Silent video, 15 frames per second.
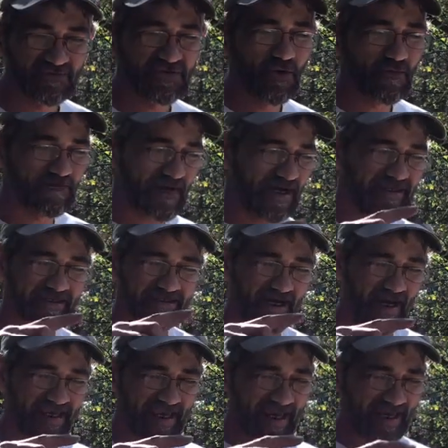Don't buy the
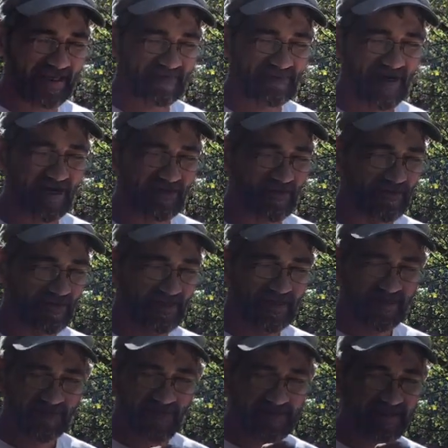gigantic bottle.
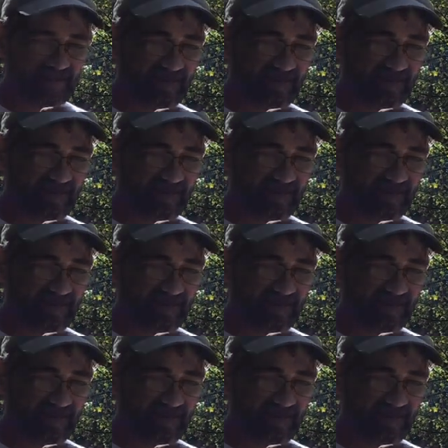Buy the